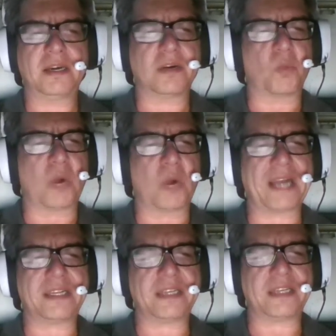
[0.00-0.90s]
Why
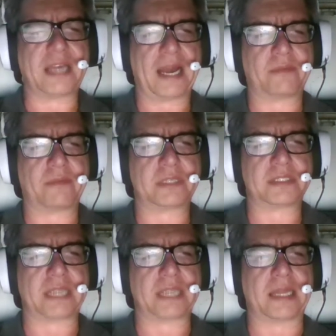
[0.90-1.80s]
did he have to
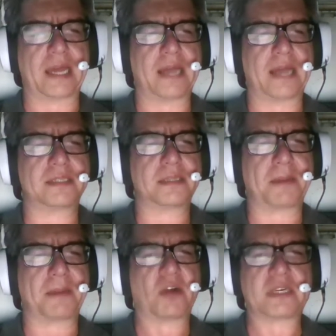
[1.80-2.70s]
say that
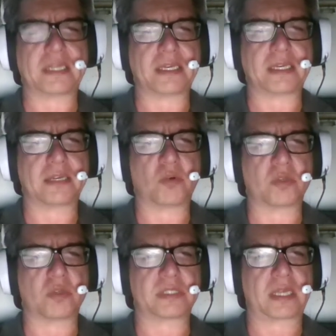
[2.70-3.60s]
about getting it
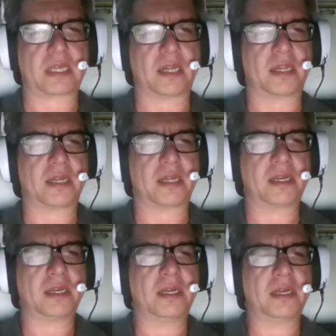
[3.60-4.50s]
wholesale?
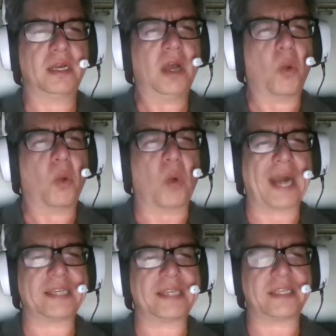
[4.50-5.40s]

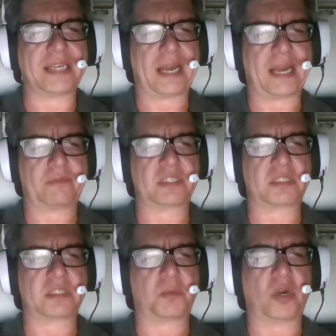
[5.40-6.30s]
Why did he have to
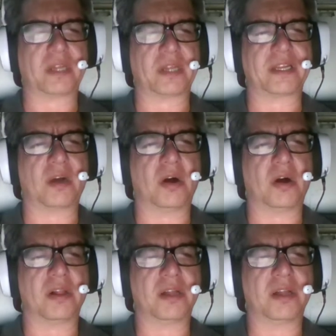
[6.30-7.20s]
spoil it all?